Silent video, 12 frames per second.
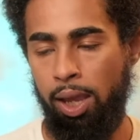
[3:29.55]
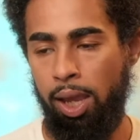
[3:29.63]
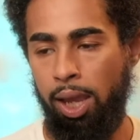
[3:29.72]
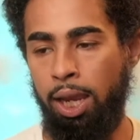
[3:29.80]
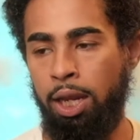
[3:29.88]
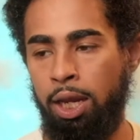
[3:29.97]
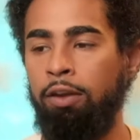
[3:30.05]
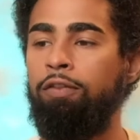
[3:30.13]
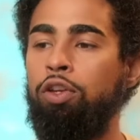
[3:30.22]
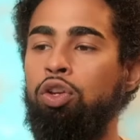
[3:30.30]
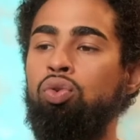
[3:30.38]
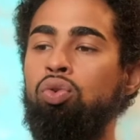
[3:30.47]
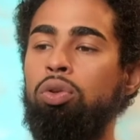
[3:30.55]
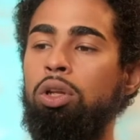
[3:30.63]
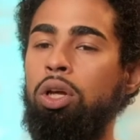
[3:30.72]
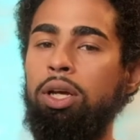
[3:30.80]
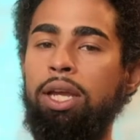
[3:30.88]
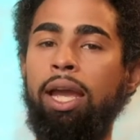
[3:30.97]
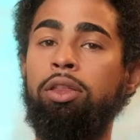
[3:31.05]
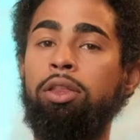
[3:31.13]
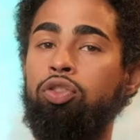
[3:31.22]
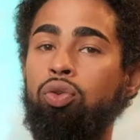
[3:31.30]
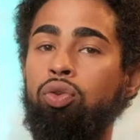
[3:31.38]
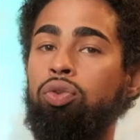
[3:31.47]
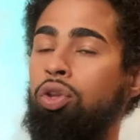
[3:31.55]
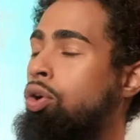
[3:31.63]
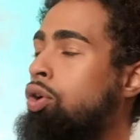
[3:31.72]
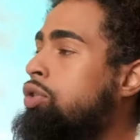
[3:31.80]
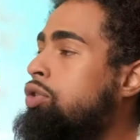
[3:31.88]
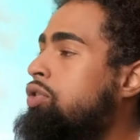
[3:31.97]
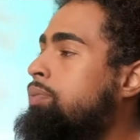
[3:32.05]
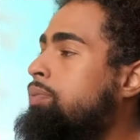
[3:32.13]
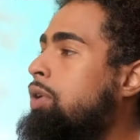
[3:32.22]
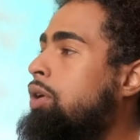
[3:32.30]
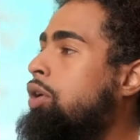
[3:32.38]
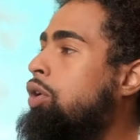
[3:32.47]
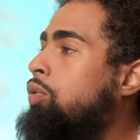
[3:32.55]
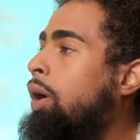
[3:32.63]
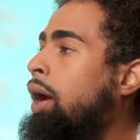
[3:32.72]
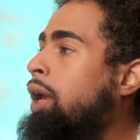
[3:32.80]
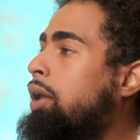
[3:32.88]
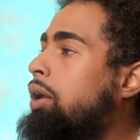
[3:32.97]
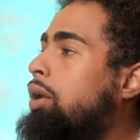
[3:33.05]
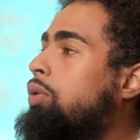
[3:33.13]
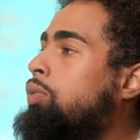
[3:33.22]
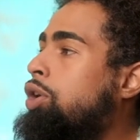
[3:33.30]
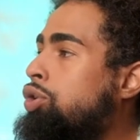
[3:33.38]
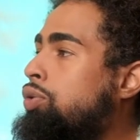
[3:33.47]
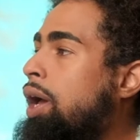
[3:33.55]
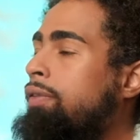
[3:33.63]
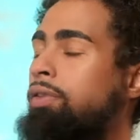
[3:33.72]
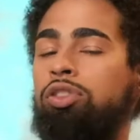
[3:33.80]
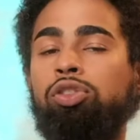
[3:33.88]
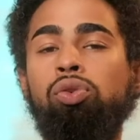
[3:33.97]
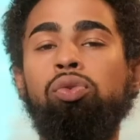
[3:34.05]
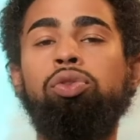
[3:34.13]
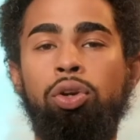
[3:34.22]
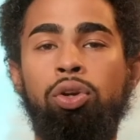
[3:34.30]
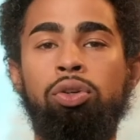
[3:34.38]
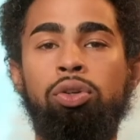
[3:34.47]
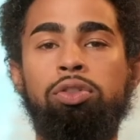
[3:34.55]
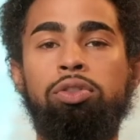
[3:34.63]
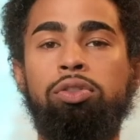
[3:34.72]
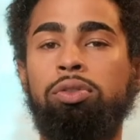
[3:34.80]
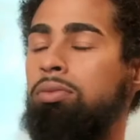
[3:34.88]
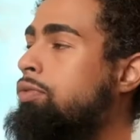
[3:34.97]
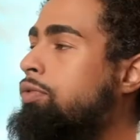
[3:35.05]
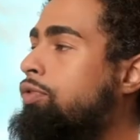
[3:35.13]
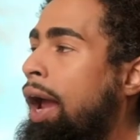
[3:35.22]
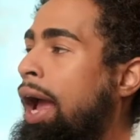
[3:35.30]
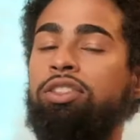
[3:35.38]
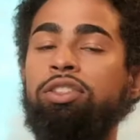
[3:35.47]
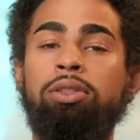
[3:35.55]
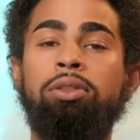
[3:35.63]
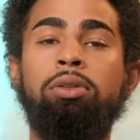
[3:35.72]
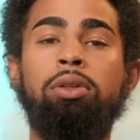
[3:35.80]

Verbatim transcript: And if you look at the two thirds, right, we do have a two thirds fraction